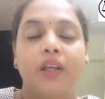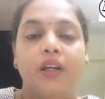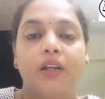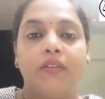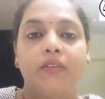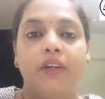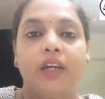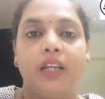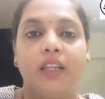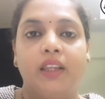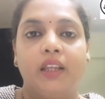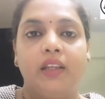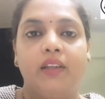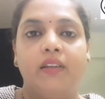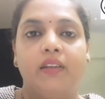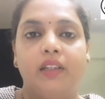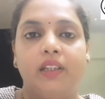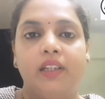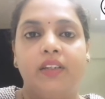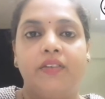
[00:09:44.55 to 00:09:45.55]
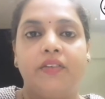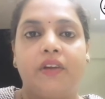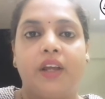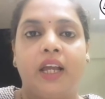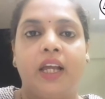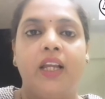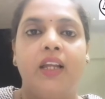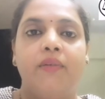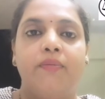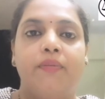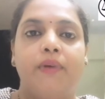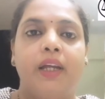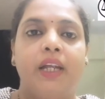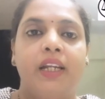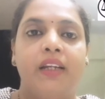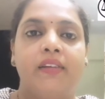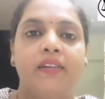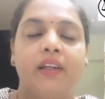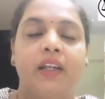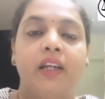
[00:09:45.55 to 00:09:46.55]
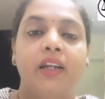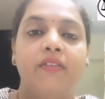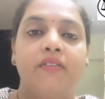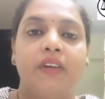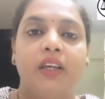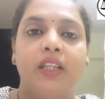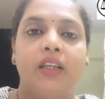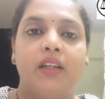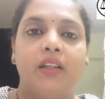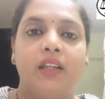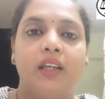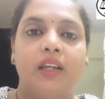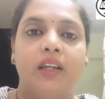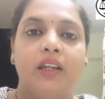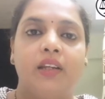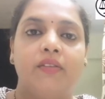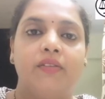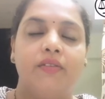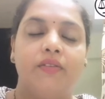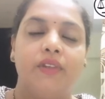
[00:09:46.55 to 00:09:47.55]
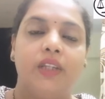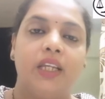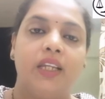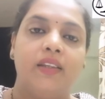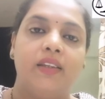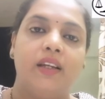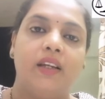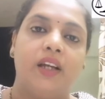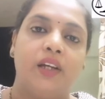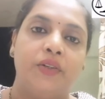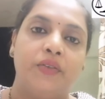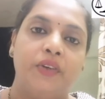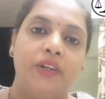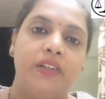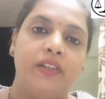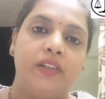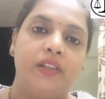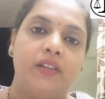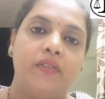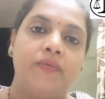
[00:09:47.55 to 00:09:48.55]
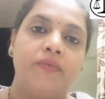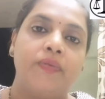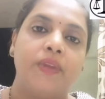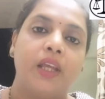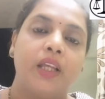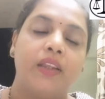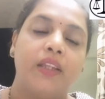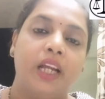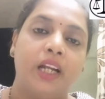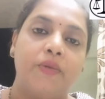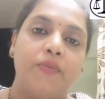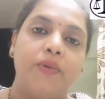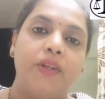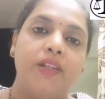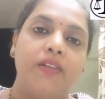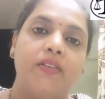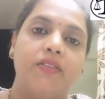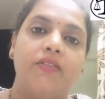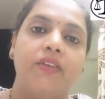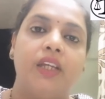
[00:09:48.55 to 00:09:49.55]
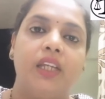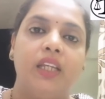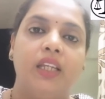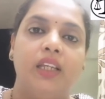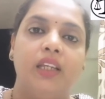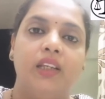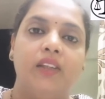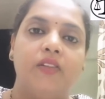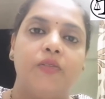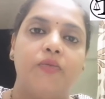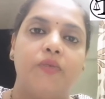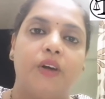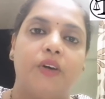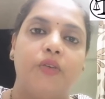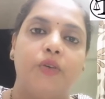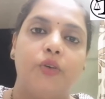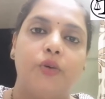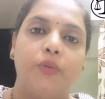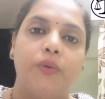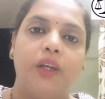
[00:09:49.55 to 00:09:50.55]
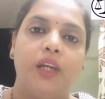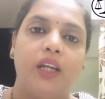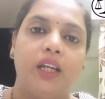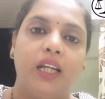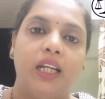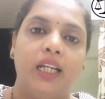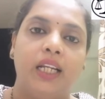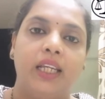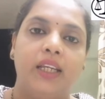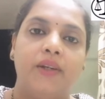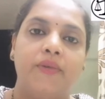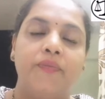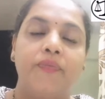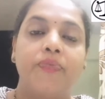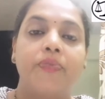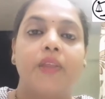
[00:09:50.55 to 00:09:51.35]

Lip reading: where this trial ends and whether there is a conviction, that means when he is found to be a guilty,